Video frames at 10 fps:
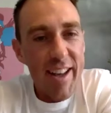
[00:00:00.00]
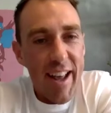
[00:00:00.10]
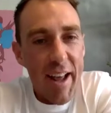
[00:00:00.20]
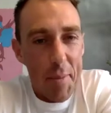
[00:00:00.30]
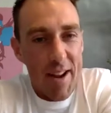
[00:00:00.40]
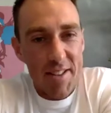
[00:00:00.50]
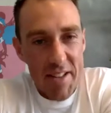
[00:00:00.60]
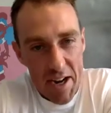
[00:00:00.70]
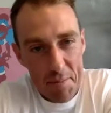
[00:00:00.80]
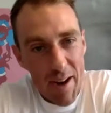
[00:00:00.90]
we can
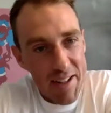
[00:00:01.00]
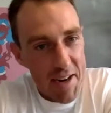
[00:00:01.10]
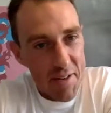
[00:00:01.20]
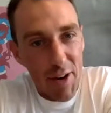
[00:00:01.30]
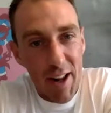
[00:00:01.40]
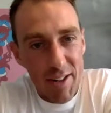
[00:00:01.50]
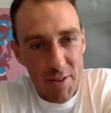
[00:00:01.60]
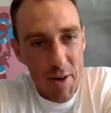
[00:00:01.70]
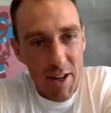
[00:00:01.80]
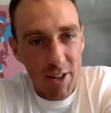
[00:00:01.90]
say goodbye to everyone else, and
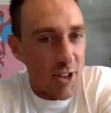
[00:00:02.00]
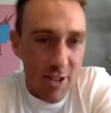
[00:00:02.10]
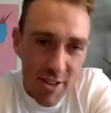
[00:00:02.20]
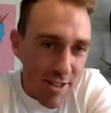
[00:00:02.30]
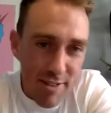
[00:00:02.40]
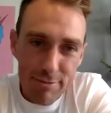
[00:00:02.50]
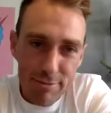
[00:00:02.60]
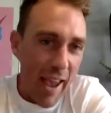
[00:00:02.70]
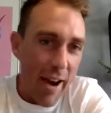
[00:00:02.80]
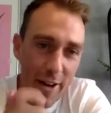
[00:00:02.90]
we can just
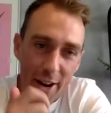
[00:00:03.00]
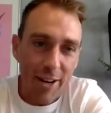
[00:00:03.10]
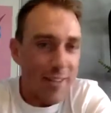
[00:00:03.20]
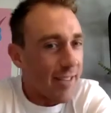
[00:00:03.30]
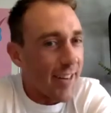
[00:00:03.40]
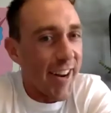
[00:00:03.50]
carry on. You